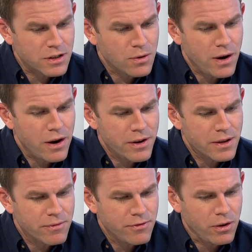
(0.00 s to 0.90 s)

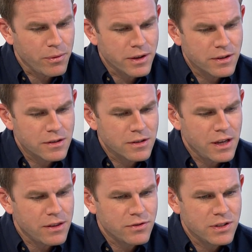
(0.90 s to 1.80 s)
inquiry, following mm -hmm. the
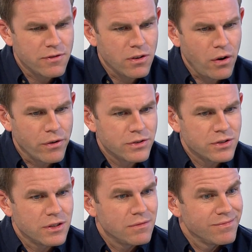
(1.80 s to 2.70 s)
death of Stephen
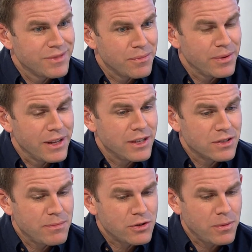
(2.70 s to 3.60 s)
Lawrence, that the
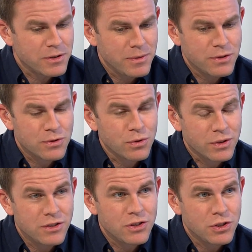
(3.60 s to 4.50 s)
police, the Metropolitan Police, was
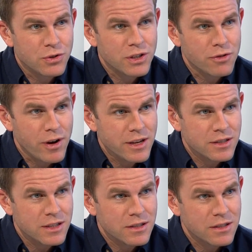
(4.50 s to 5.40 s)
called institutionally
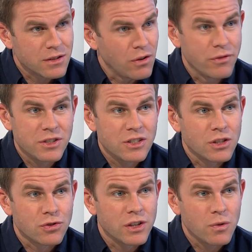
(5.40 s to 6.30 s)
racist. Yeah. They're obviously
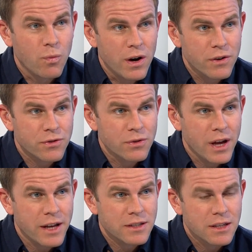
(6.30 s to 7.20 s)
still trying to work through
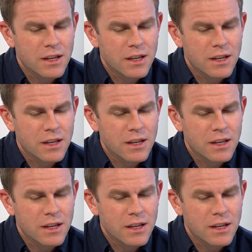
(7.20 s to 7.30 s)
that. Mm